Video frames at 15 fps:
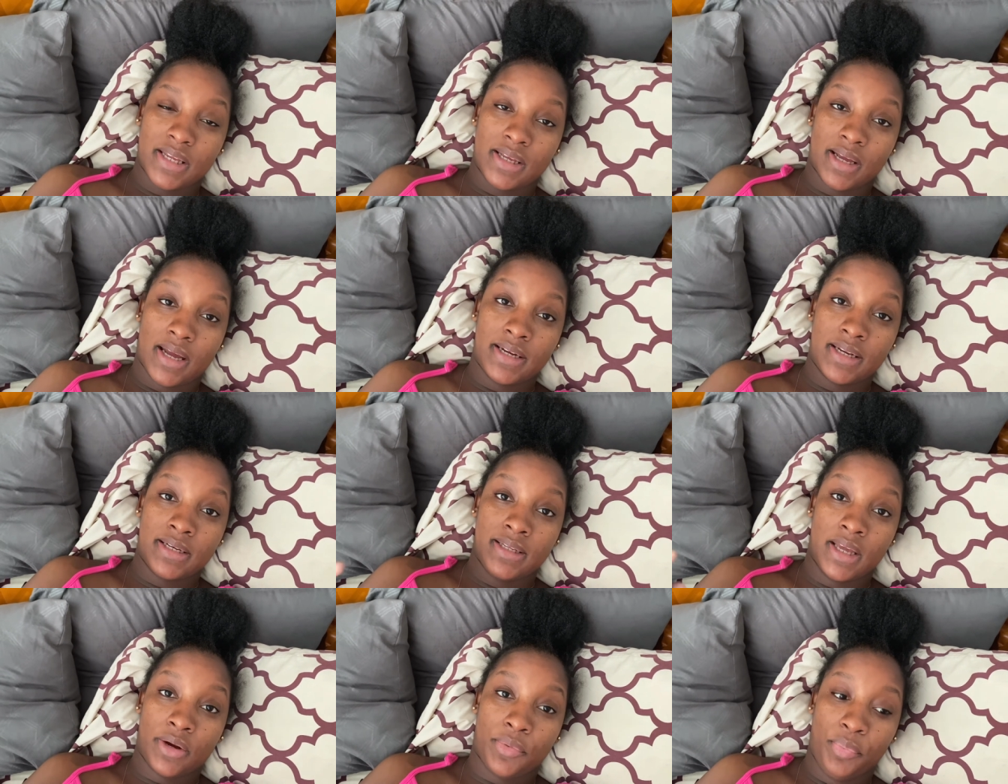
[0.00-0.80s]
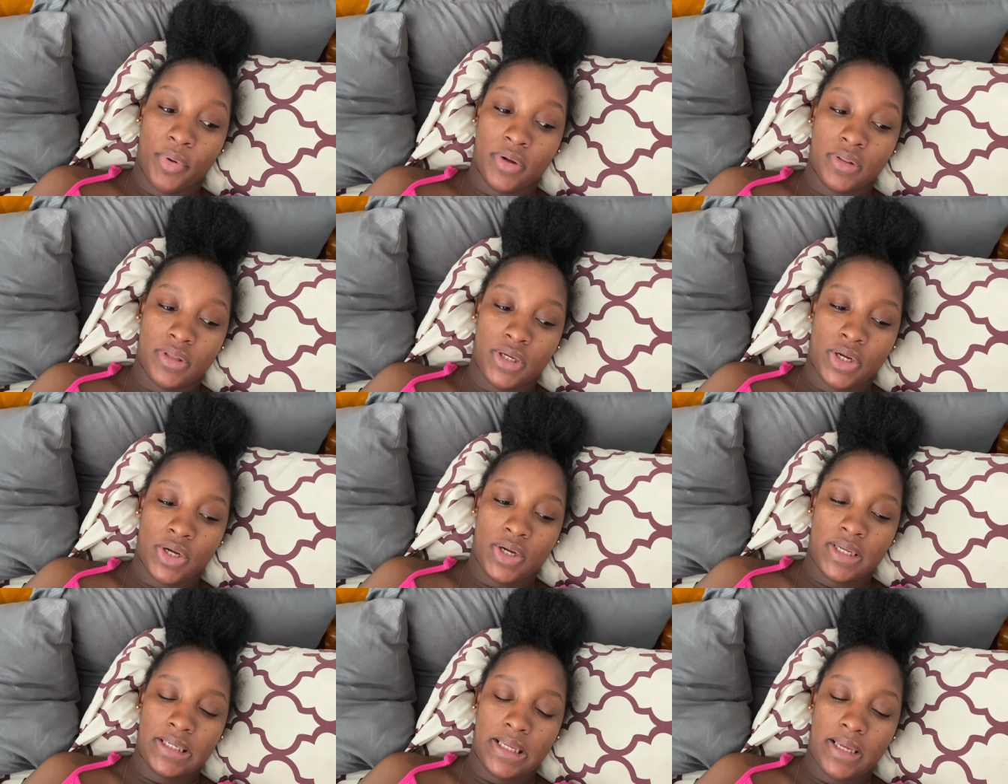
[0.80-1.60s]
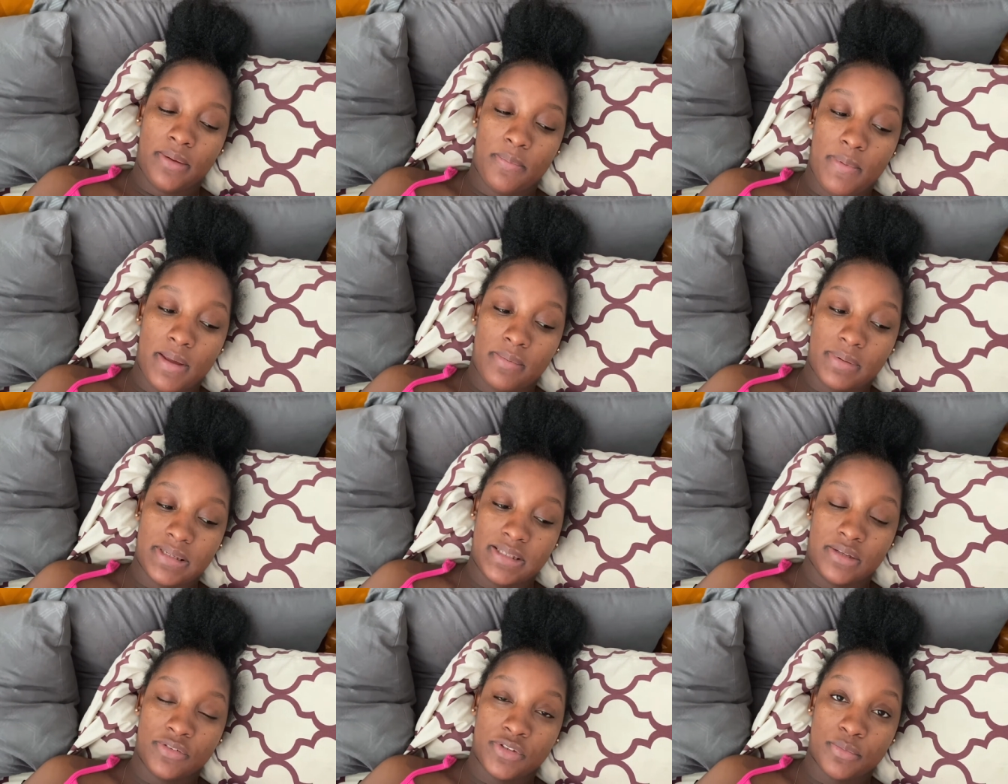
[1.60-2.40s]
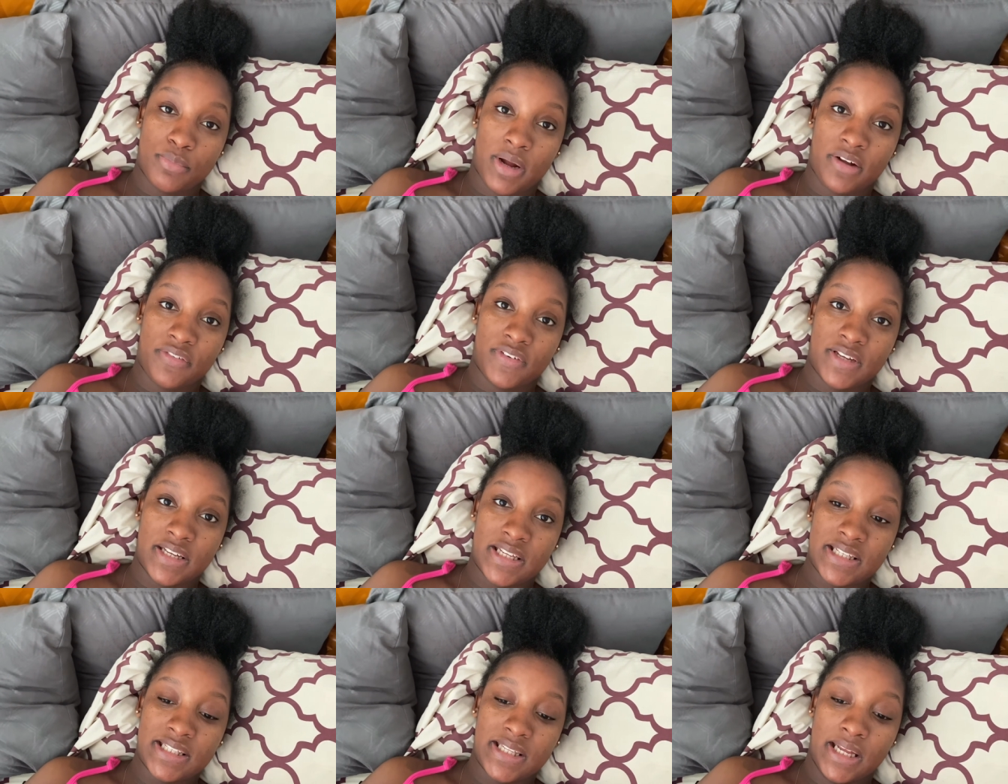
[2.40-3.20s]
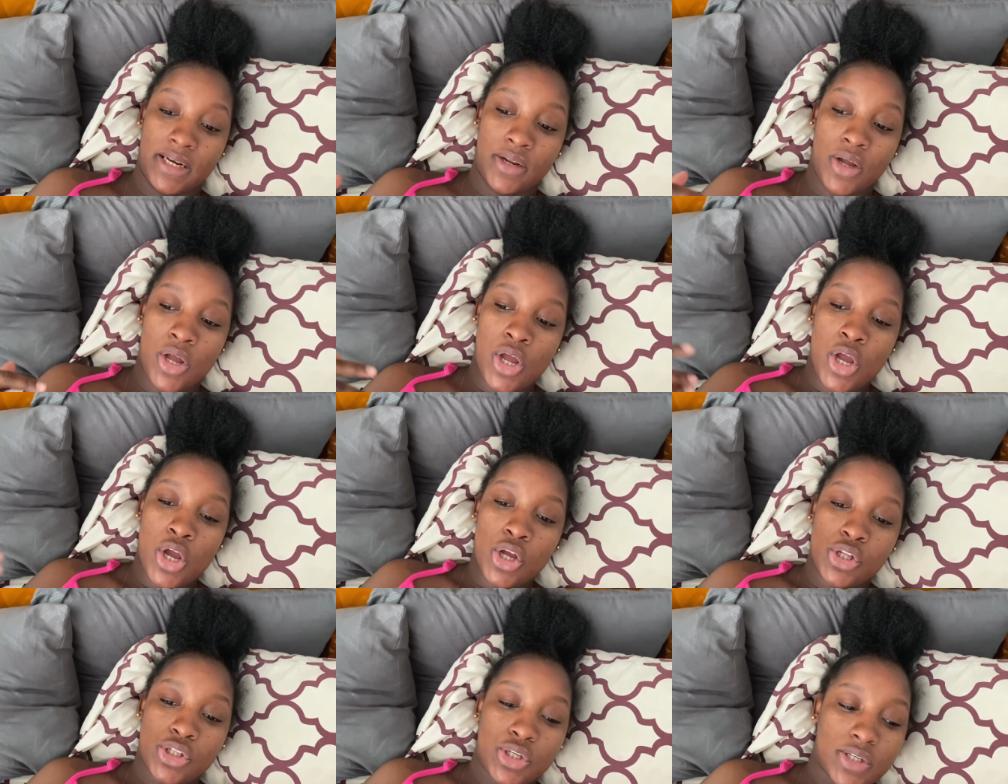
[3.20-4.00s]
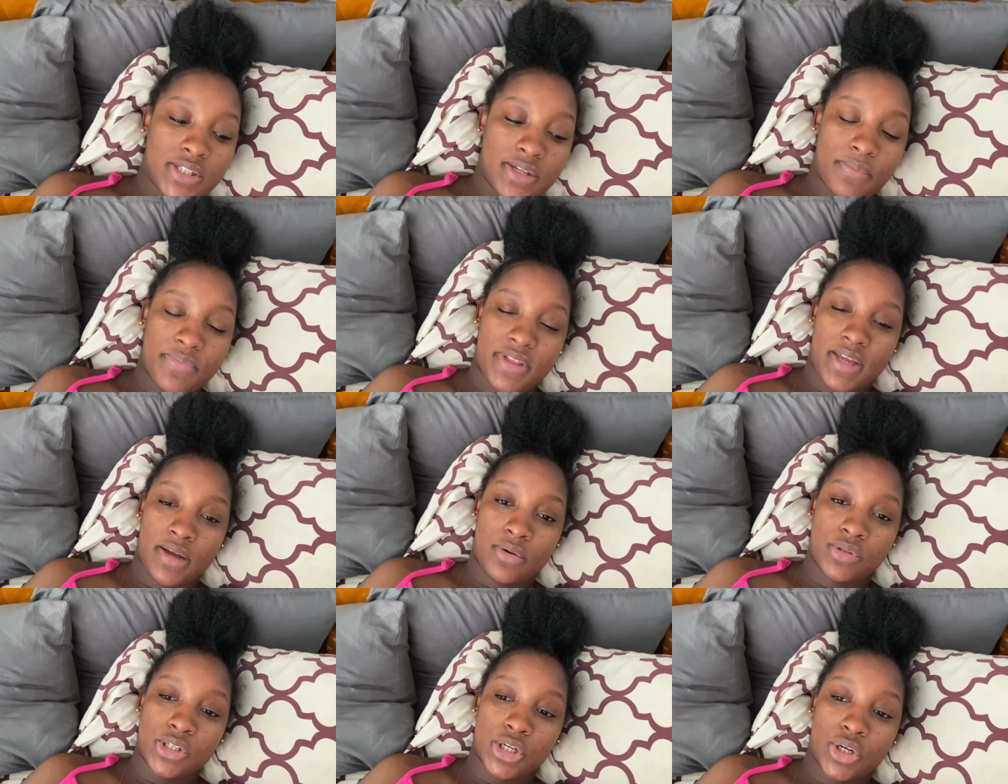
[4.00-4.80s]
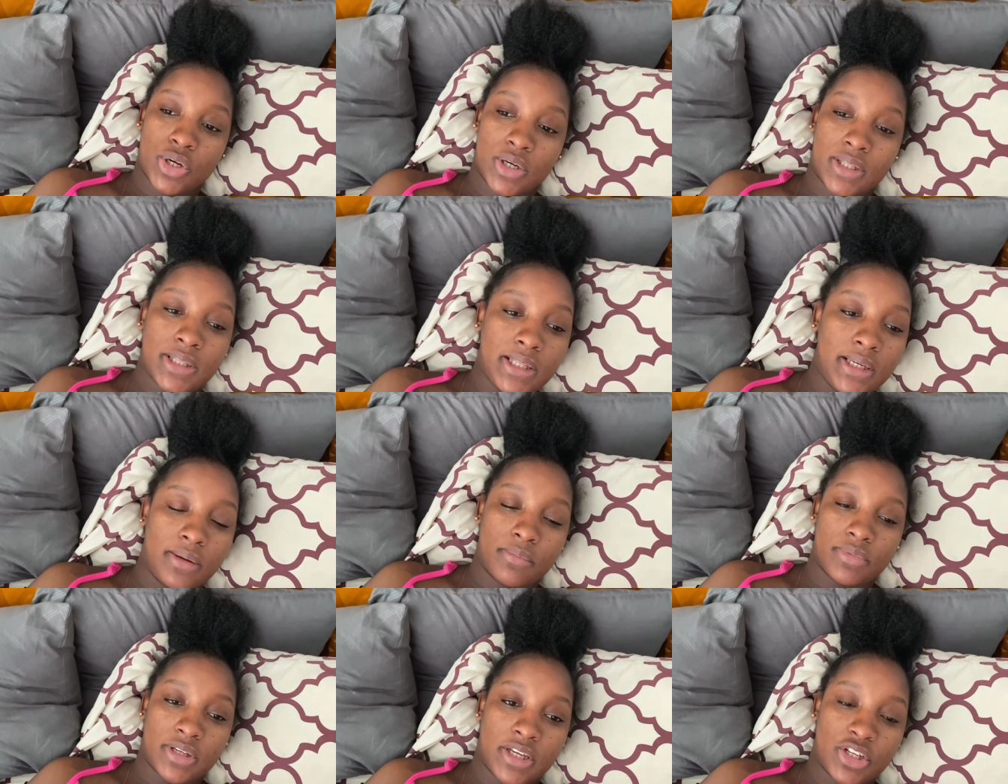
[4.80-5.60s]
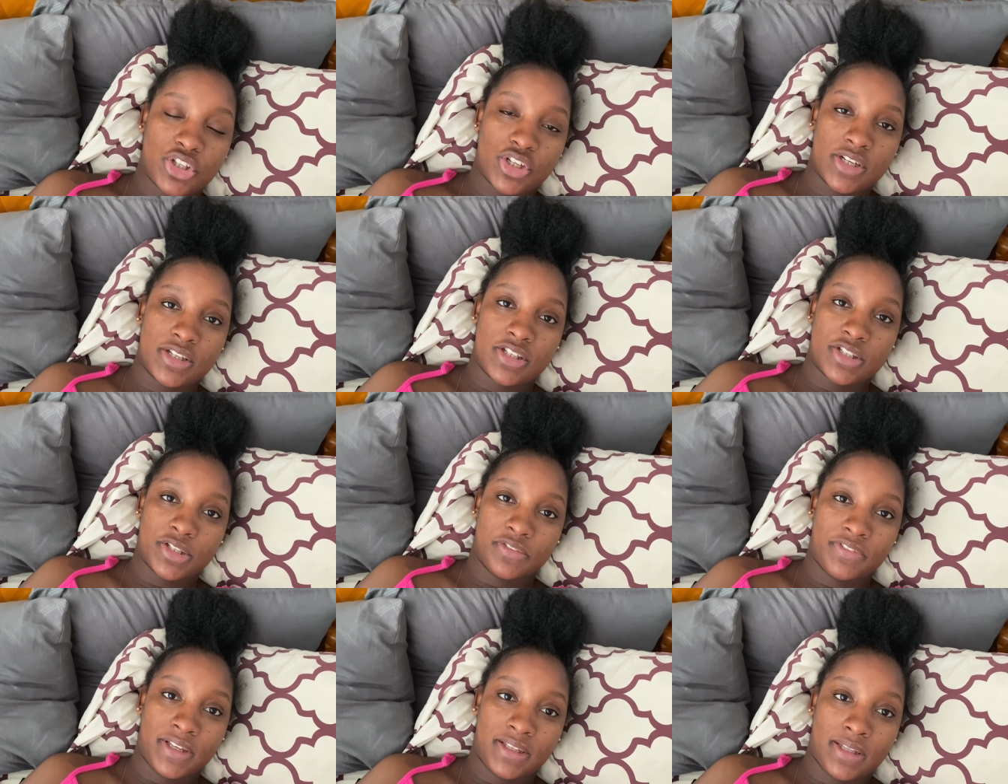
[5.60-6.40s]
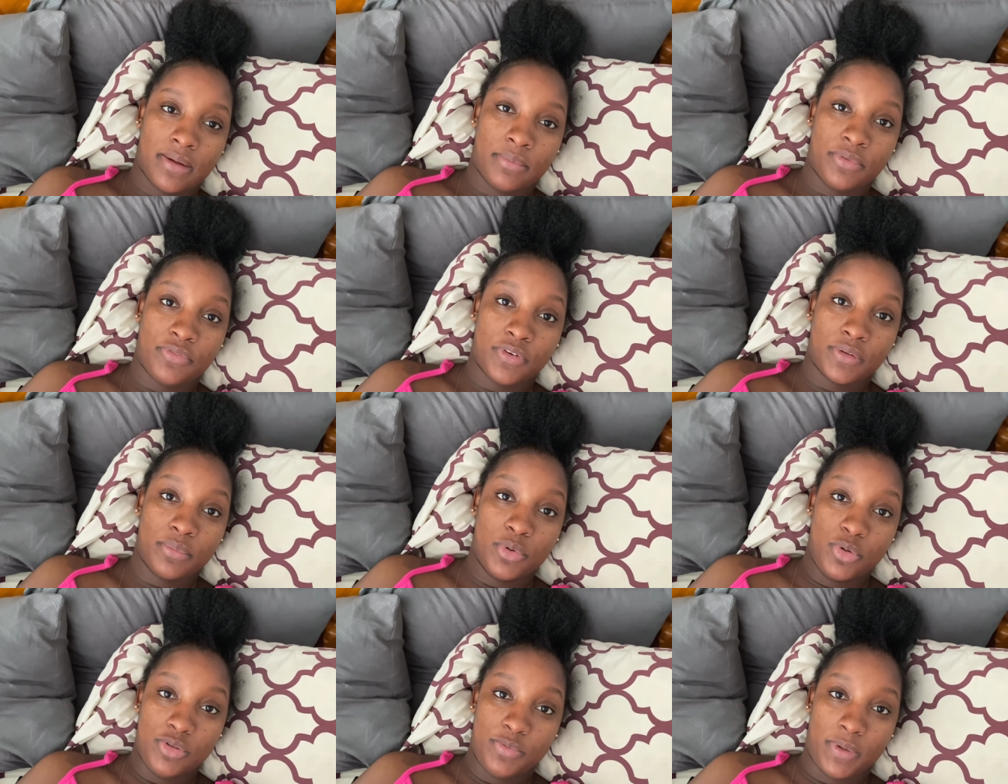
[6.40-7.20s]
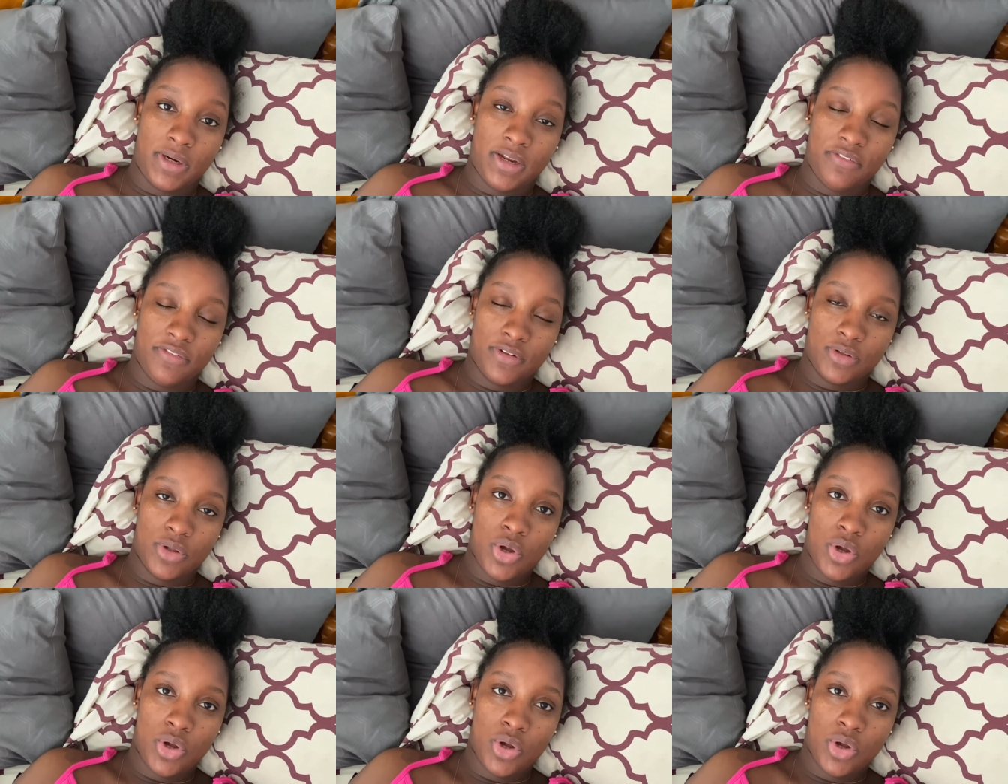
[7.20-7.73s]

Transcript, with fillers: I did get up earlier and like make myself some breakfast, and took something out to cook, clean up the kitchen and stuff like that. But for the most part, I feel